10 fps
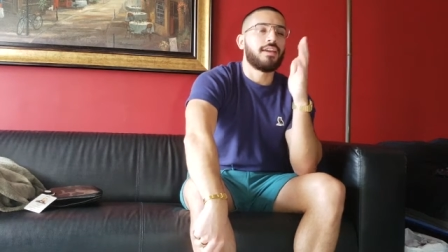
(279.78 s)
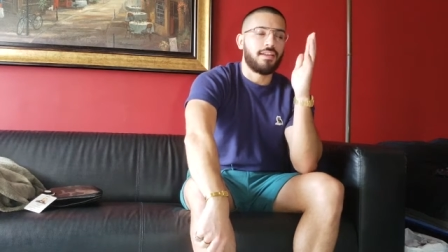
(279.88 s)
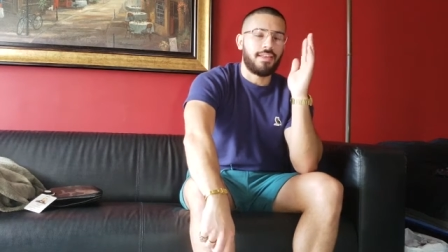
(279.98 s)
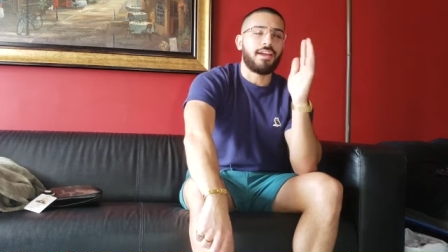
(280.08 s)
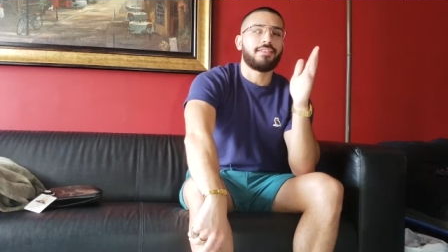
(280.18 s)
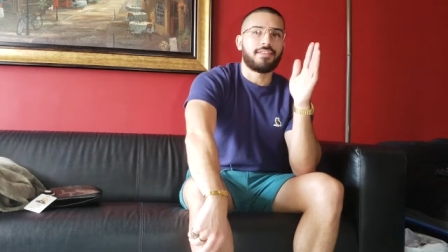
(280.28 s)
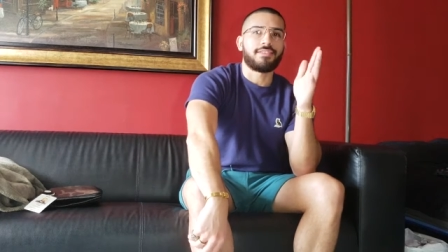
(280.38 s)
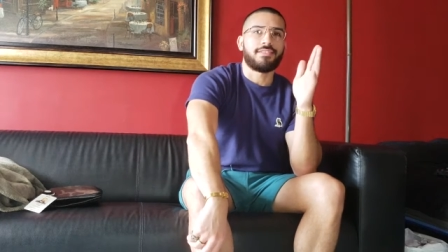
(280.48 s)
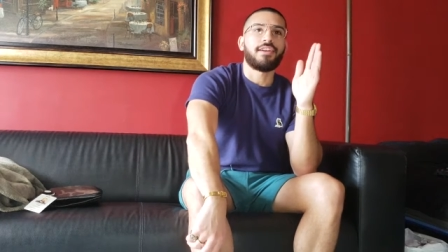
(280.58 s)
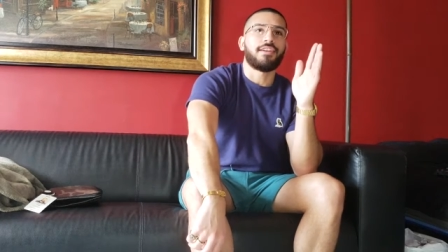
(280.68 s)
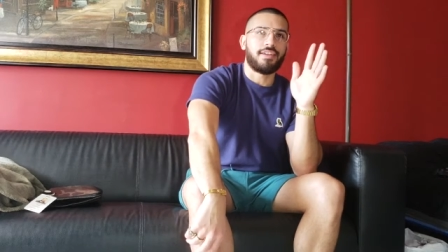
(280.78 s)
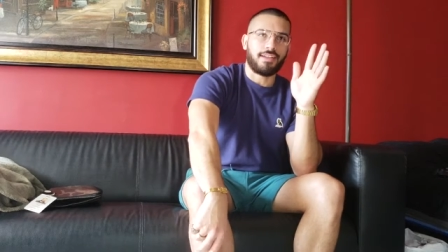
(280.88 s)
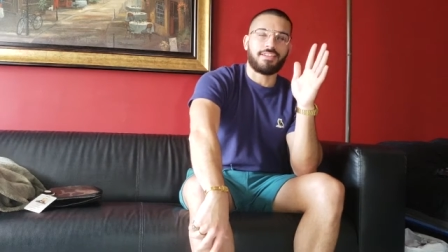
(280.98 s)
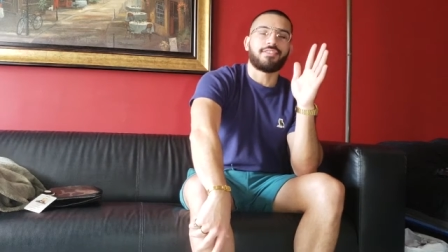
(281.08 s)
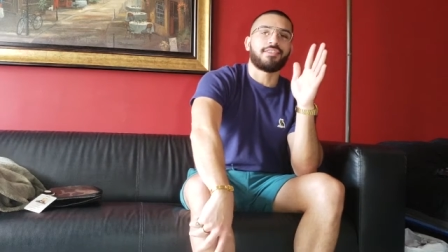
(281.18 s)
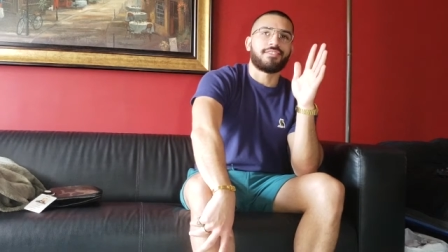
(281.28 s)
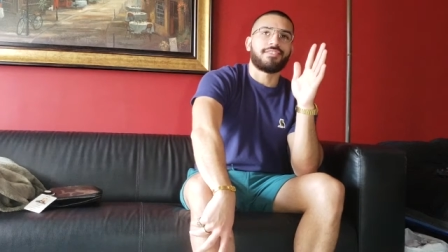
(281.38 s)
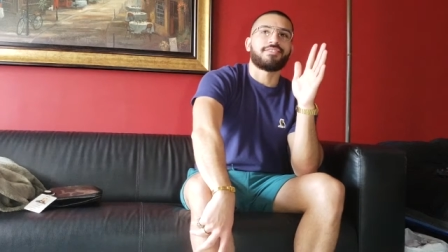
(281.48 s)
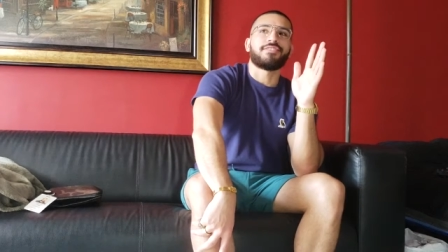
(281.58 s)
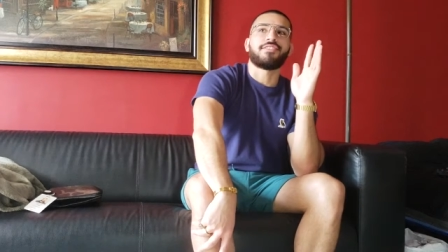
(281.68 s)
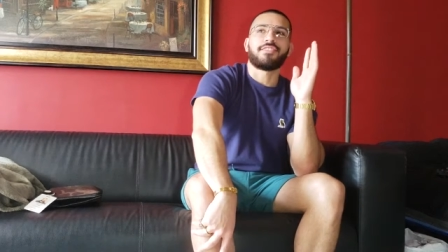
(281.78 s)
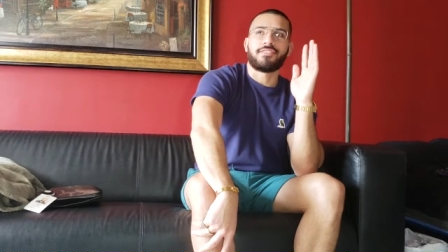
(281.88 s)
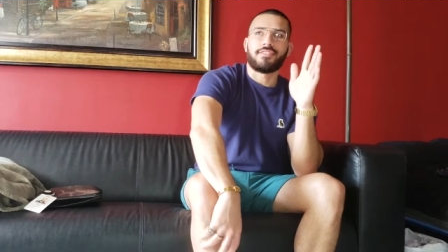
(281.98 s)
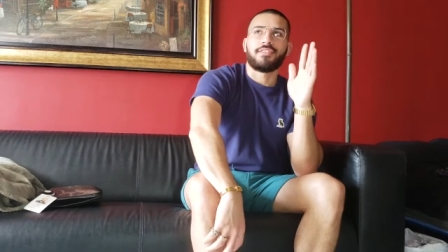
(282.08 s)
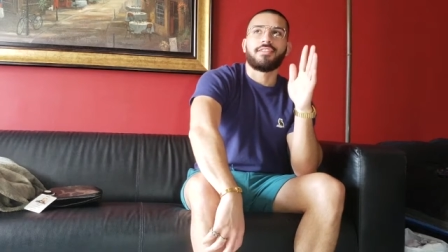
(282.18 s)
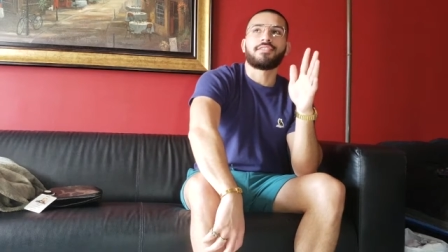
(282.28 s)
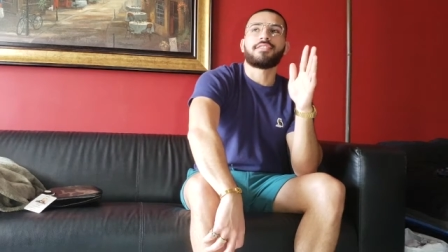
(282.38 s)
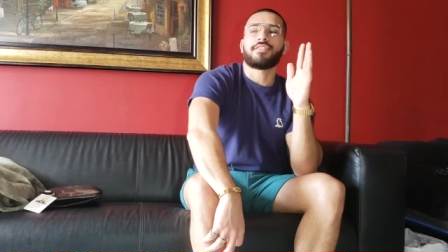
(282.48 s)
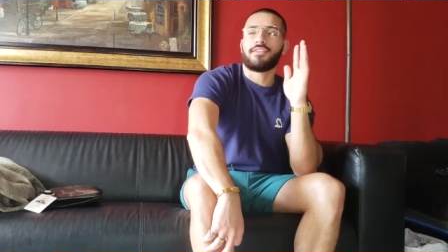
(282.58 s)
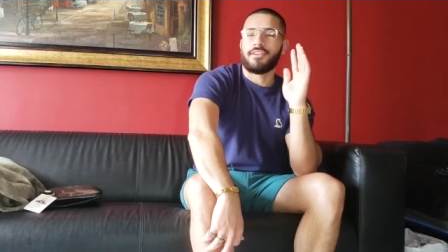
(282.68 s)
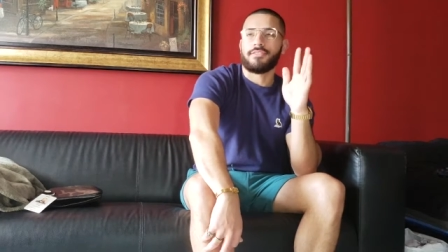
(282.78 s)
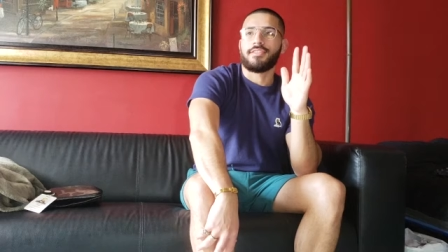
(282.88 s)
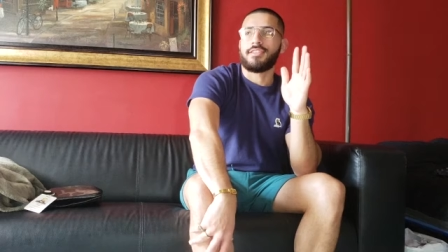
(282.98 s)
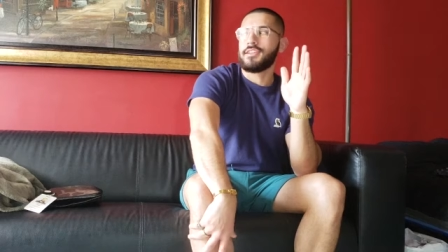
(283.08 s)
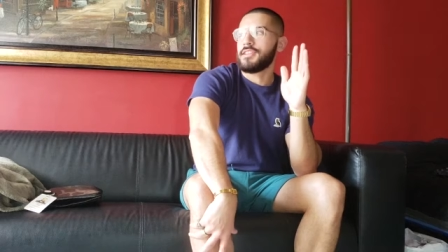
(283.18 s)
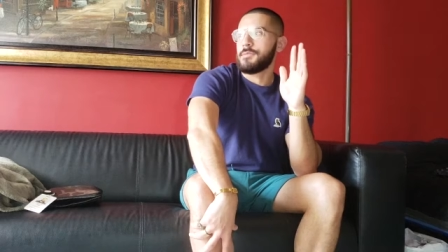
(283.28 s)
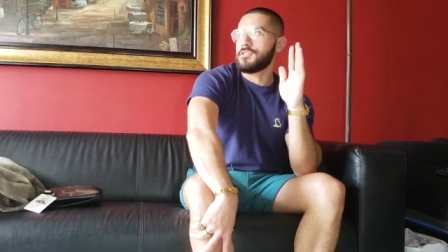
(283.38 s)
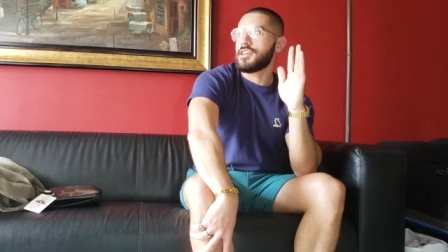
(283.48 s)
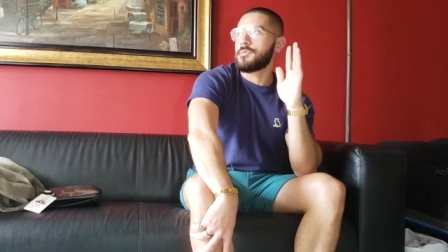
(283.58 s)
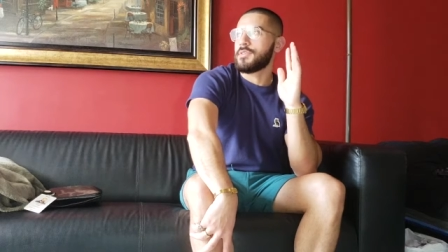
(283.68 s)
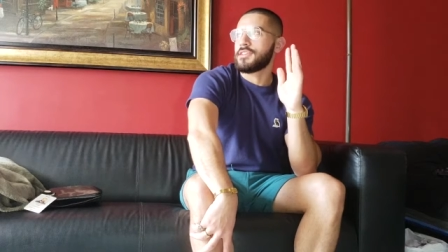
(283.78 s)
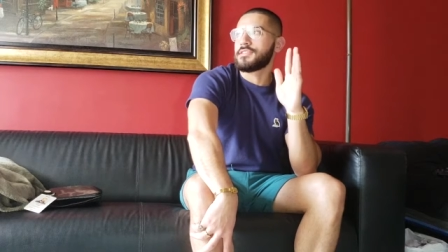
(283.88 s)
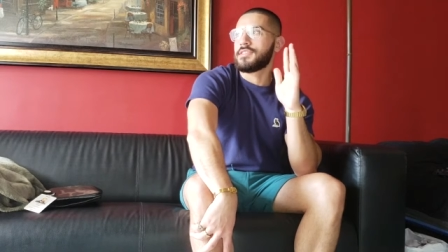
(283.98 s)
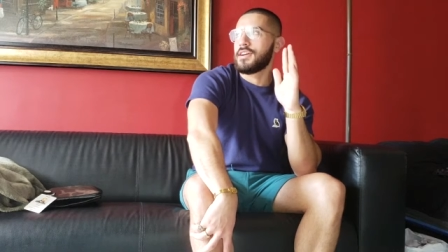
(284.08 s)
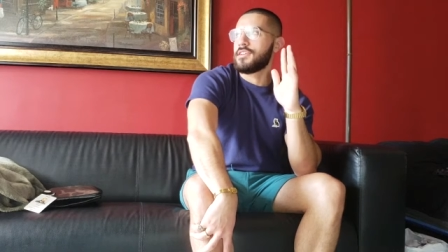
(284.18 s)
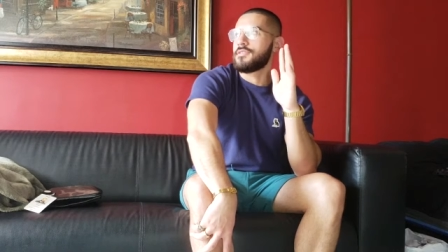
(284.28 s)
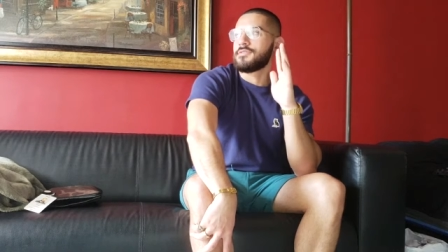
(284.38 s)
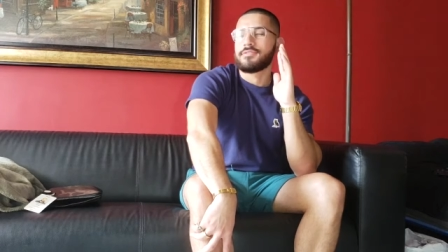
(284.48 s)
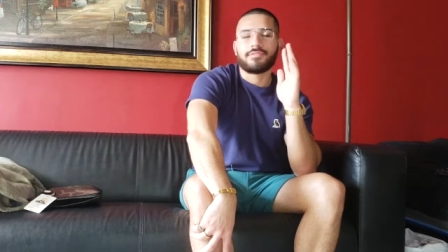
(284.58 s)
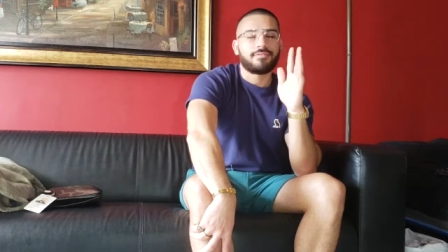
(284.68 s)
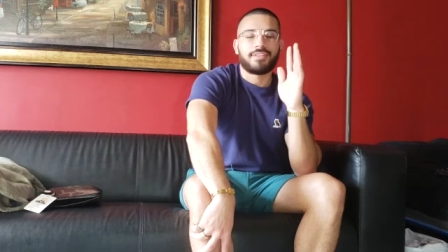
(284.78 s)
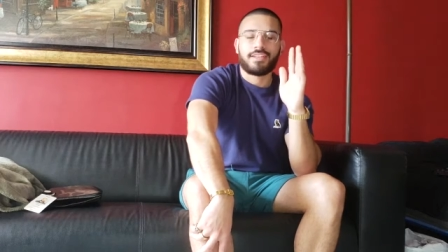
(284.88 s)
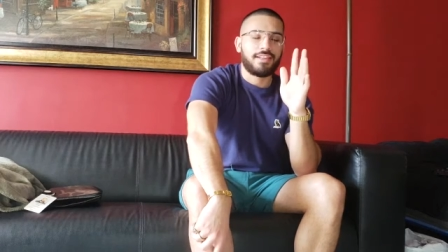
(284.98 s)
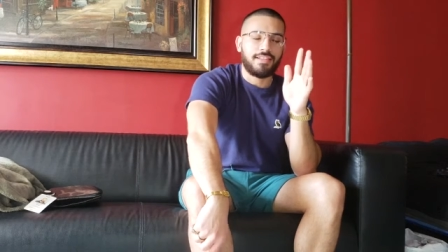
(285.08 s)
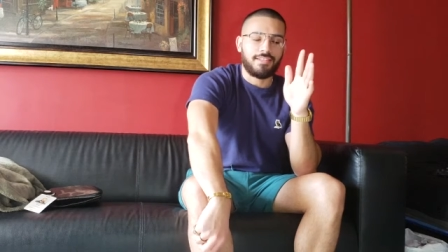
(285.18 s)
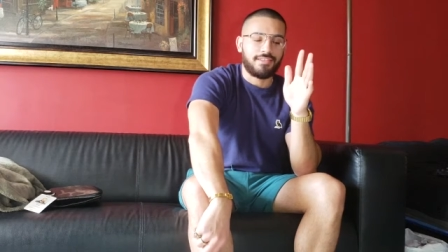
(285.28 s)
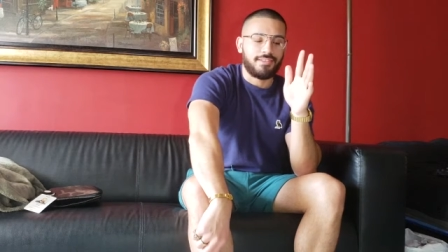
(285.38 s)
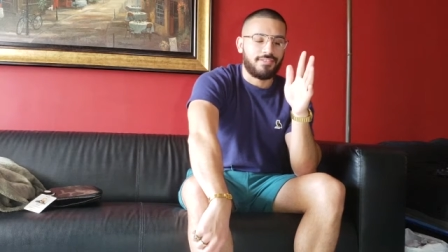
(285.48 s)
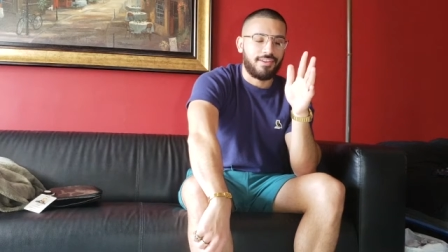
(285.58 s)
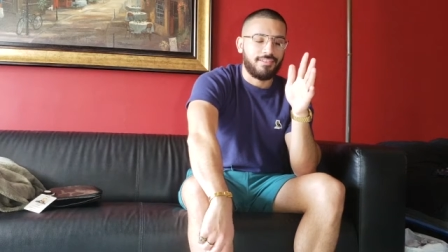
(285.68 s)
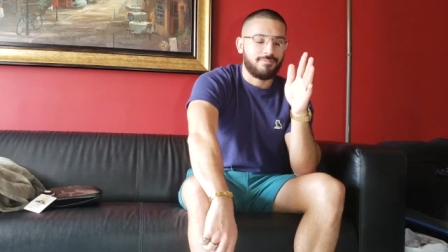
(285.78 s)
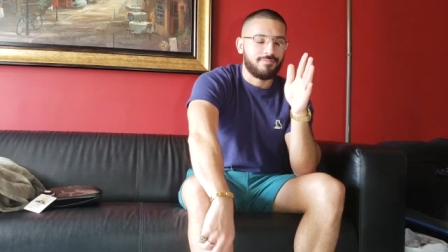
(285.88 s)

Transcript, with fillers: that, that's, uh, yeah, I get you, I get you, I get you. Okay, okay. That's a, all right. Let, let me try to break this down clean, all right?